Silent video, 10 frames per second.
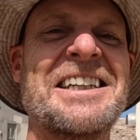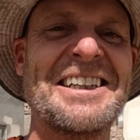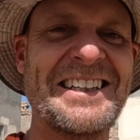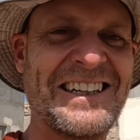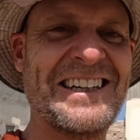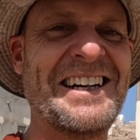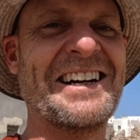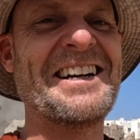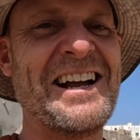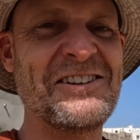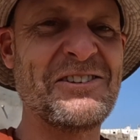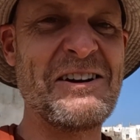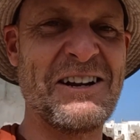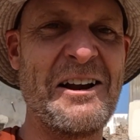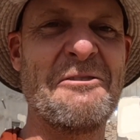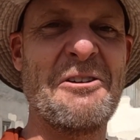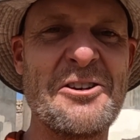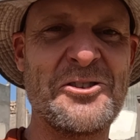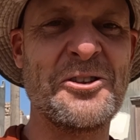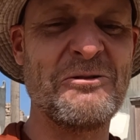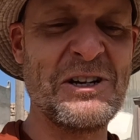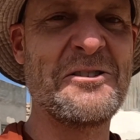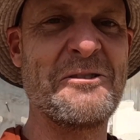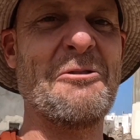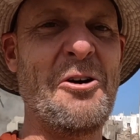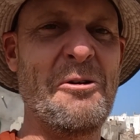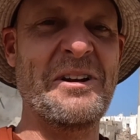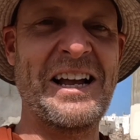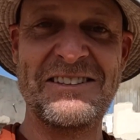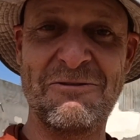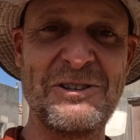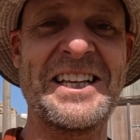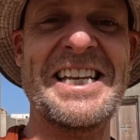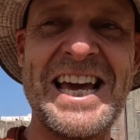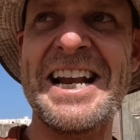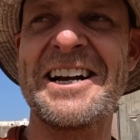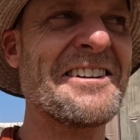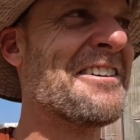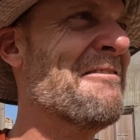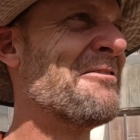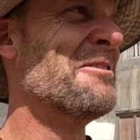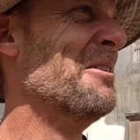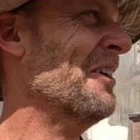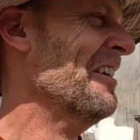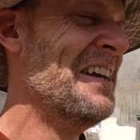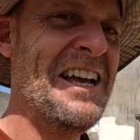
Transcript: oh, I don't want to shoot the rest of the roll, but it's really getting uncomfortable.